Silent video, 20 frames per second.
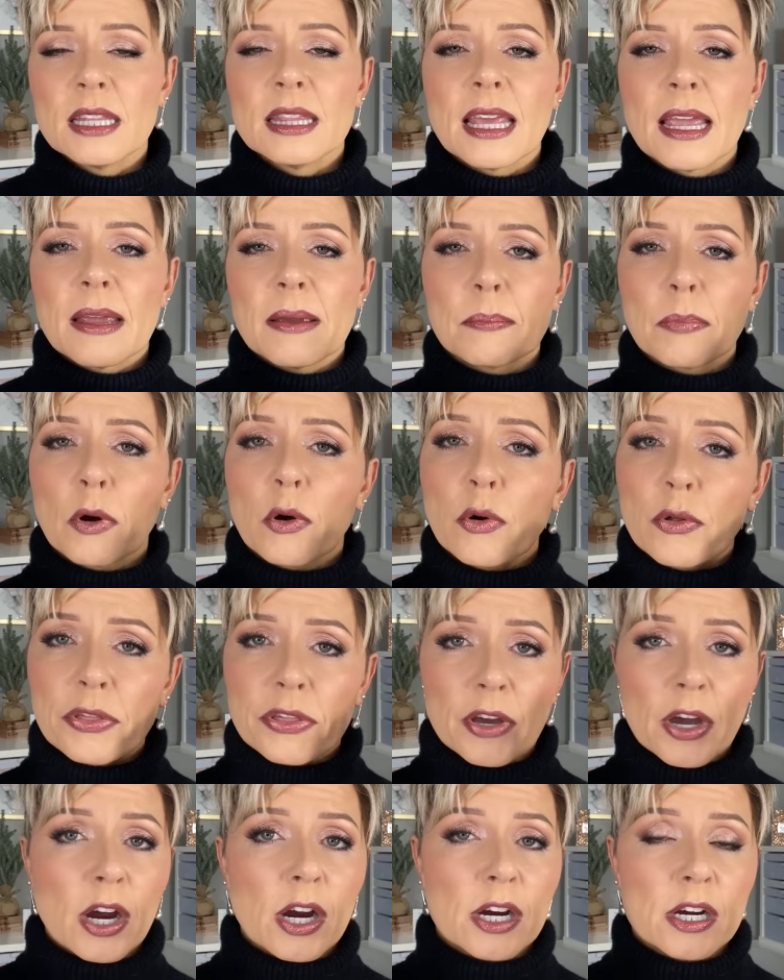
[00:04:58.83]
They both
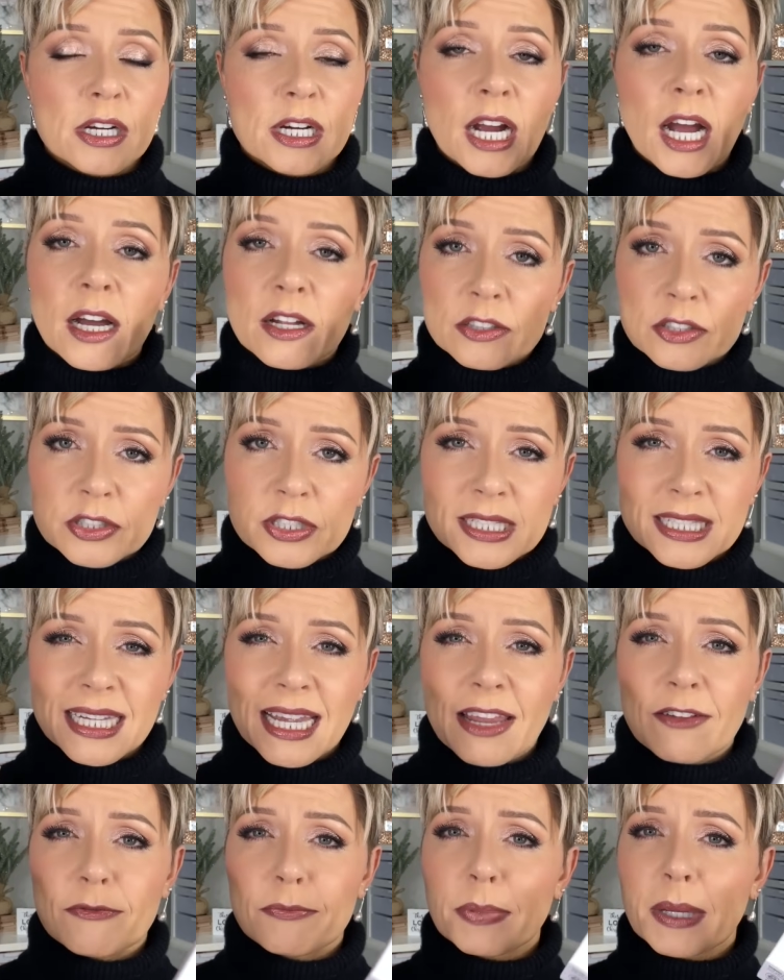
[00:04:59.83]
are color
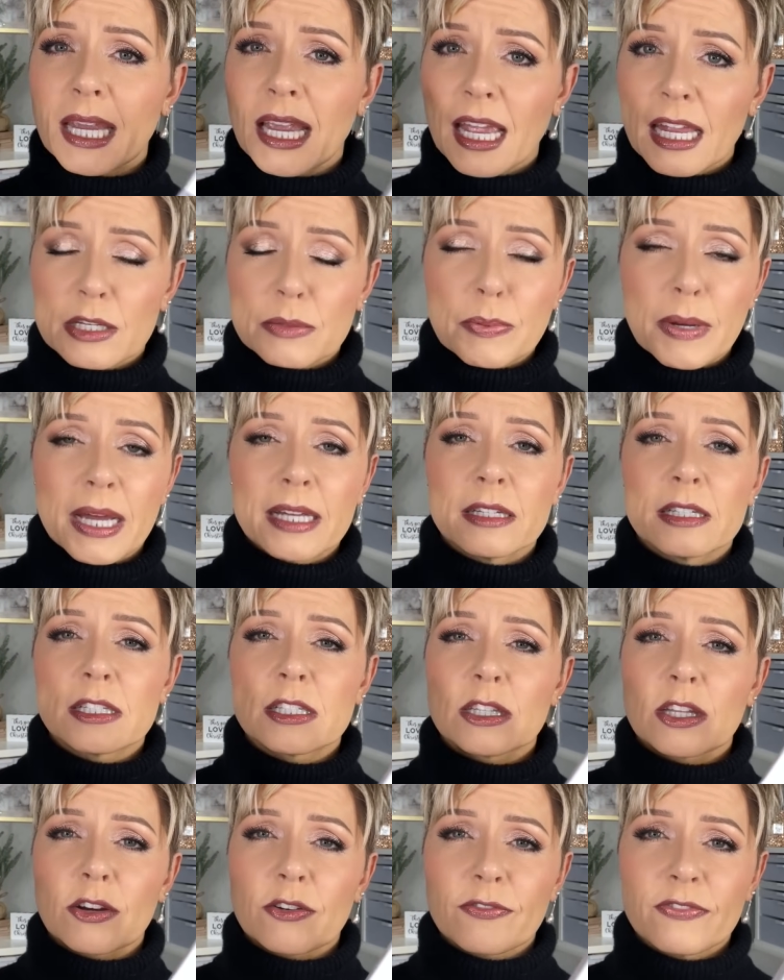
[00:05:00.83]
safe, pH balanced,
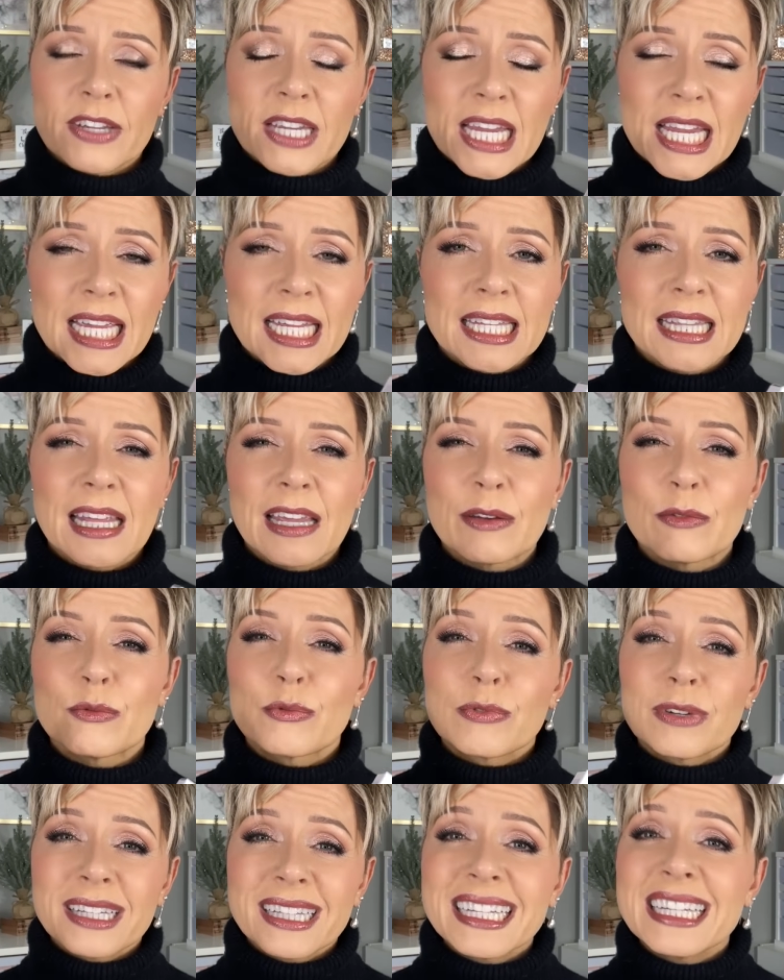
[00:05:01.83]
they're vegan. They
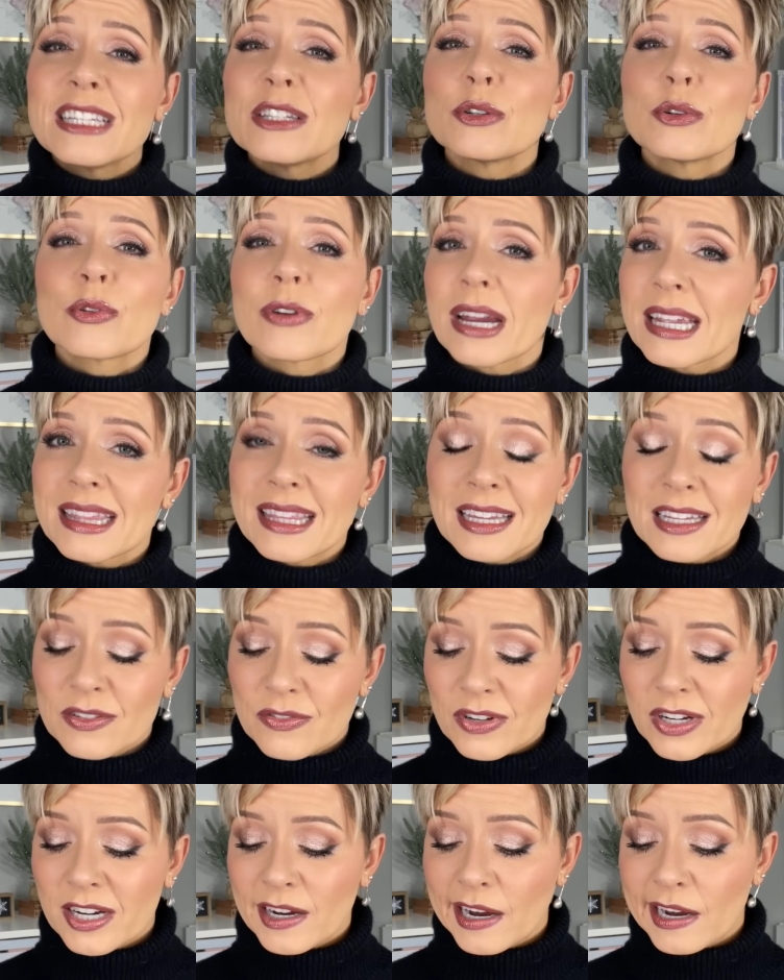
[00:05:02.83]
really do great things
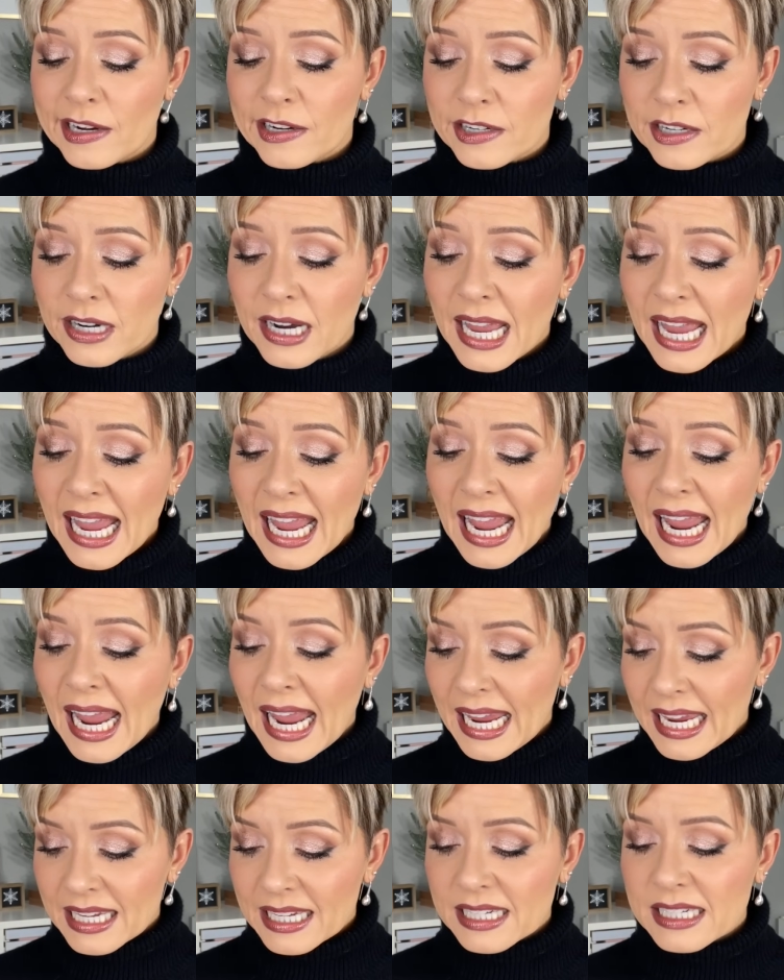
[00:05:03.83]
for your hair
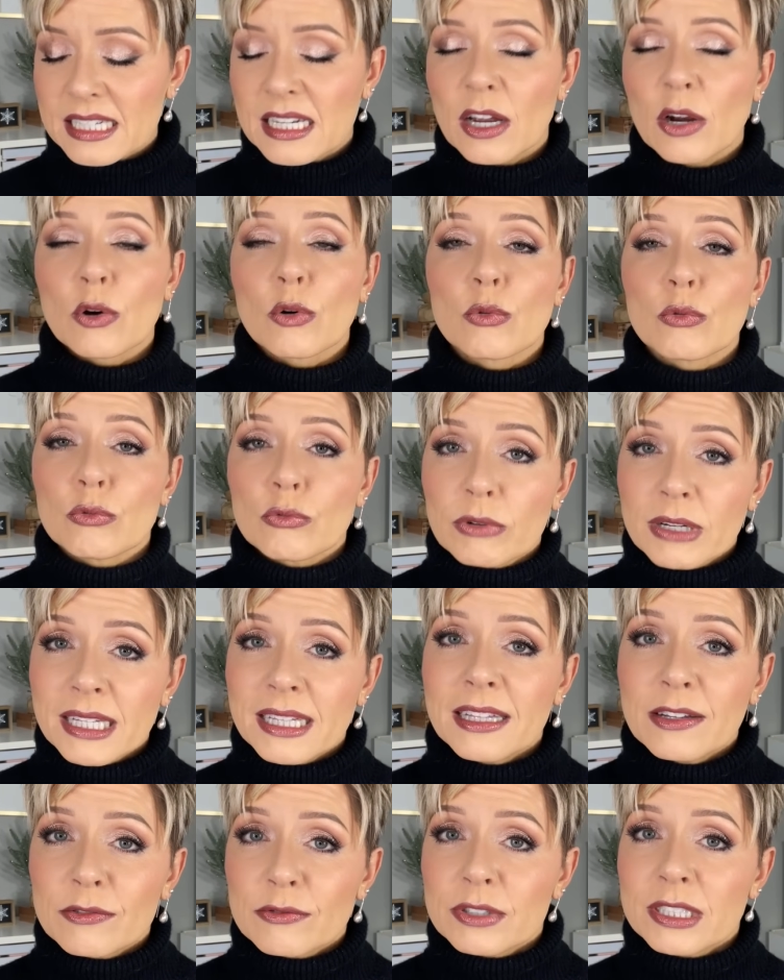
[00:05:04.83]
and
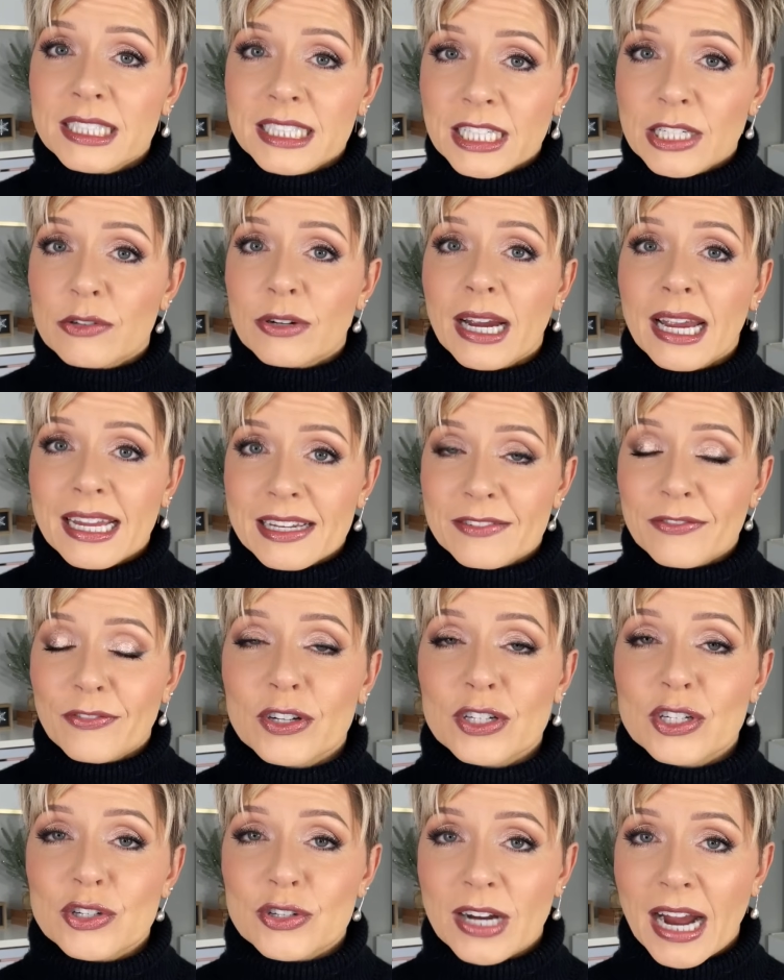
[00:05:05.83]
really, really great
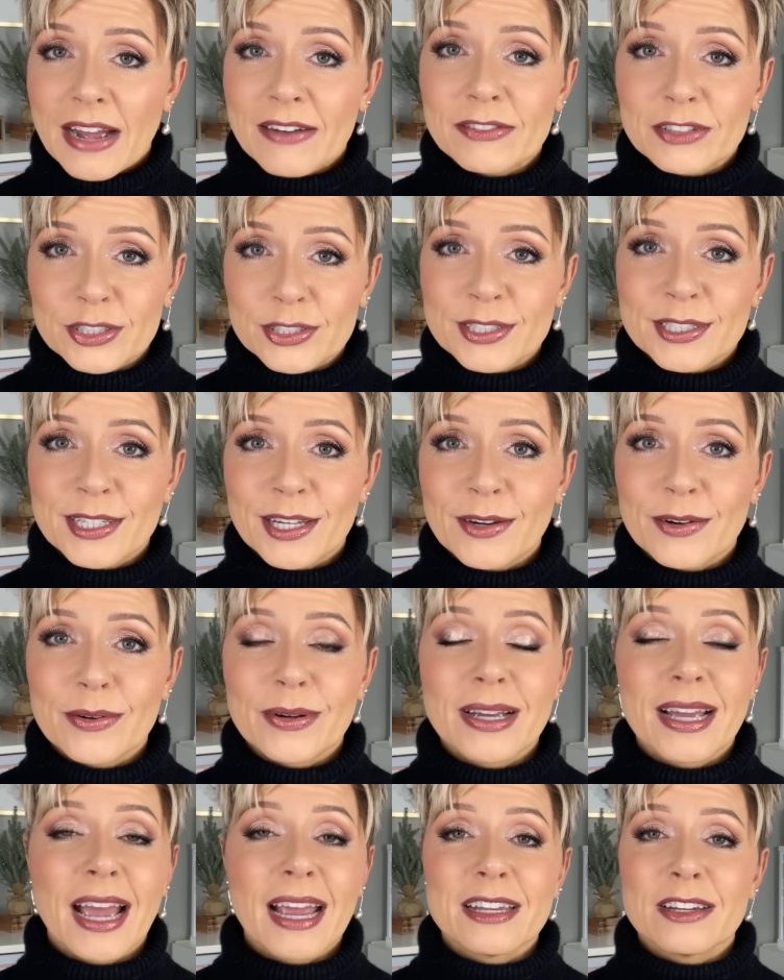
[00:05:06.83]
travel. So
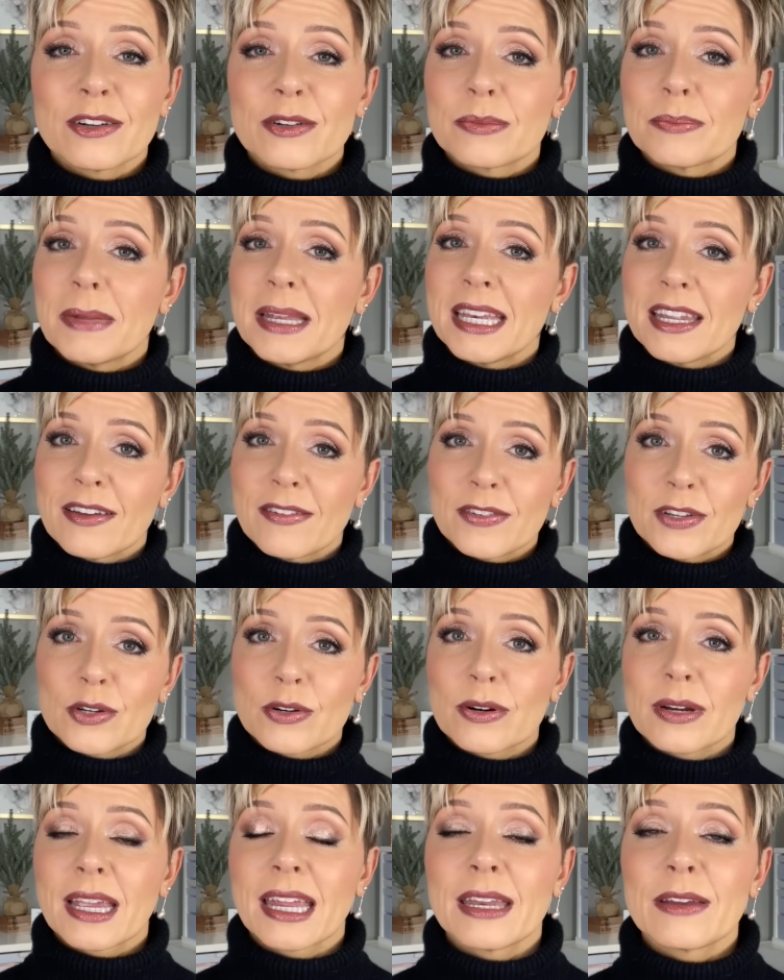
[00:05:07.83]
I know many of you
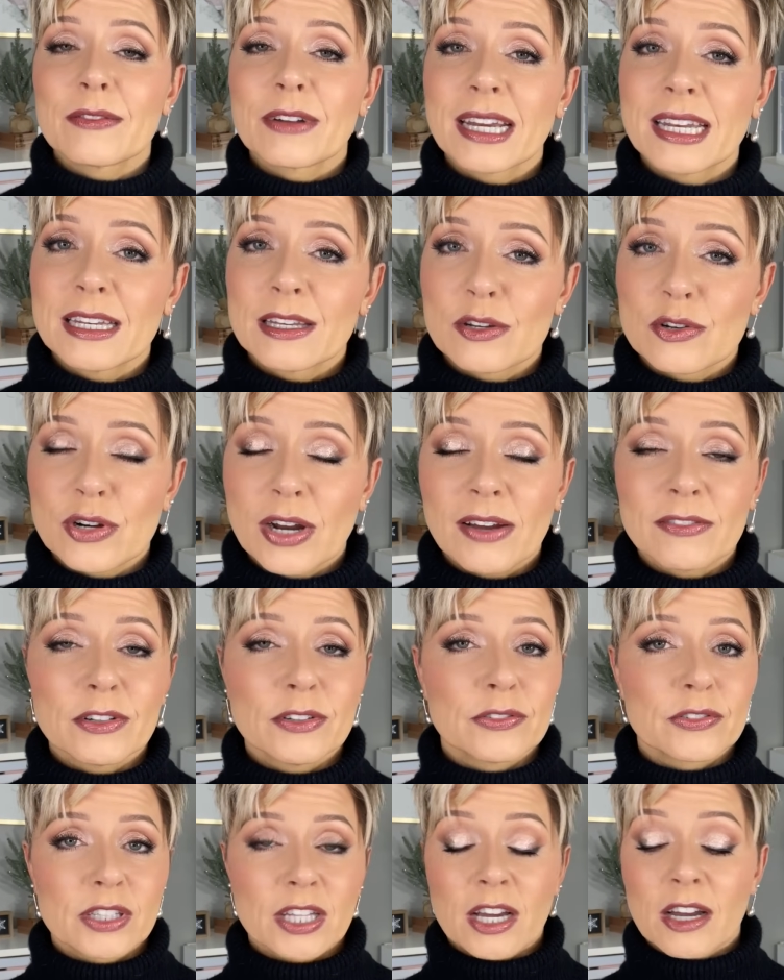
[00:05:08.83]
are getting ready to travel
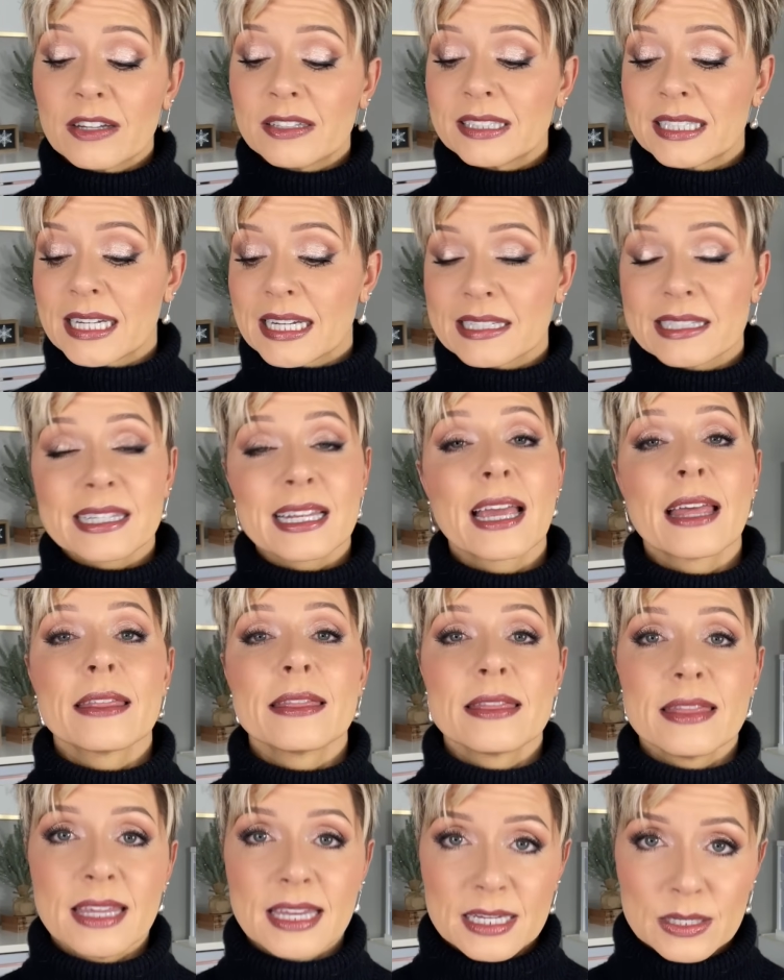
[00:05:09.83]
for the holidays.
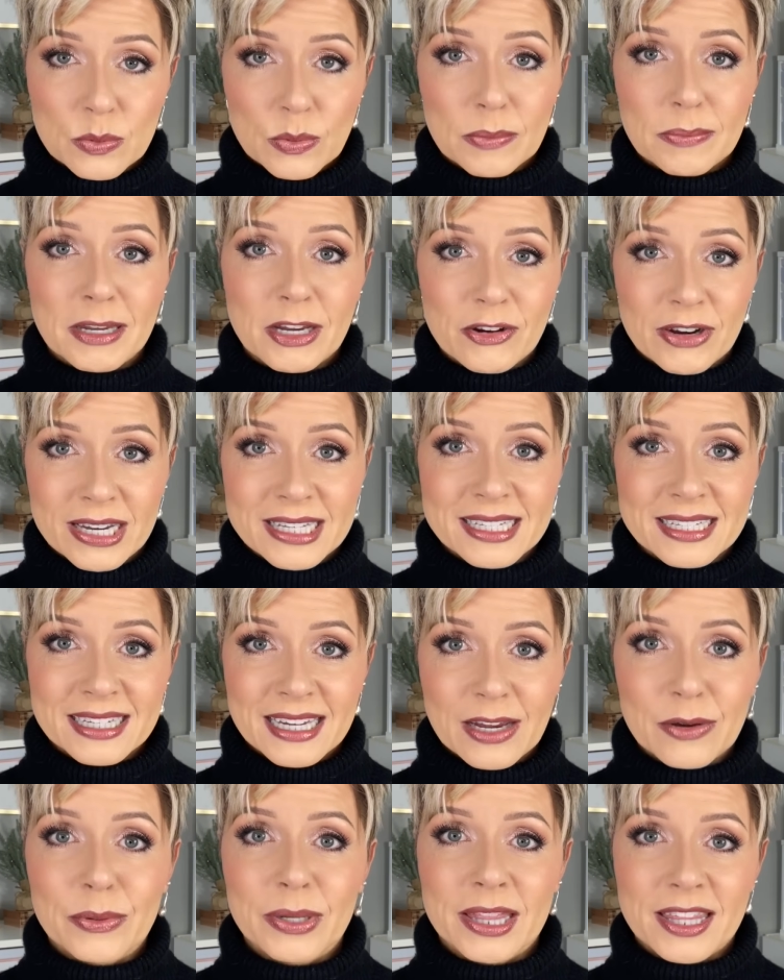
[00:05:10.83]
These would be great to
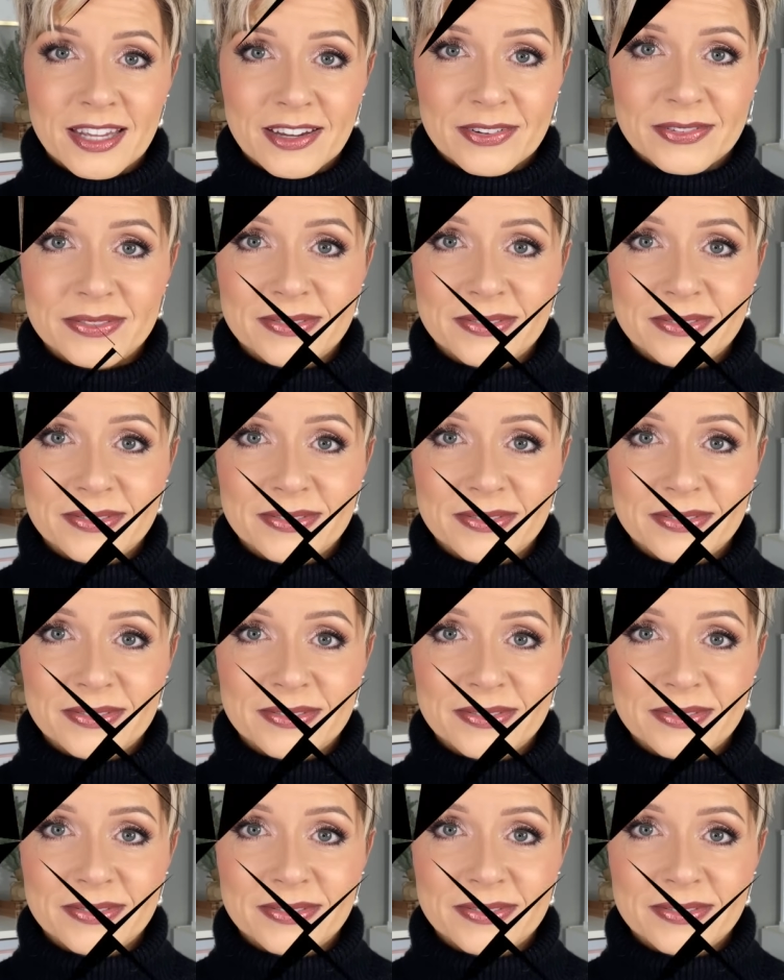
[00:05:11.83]
take with you.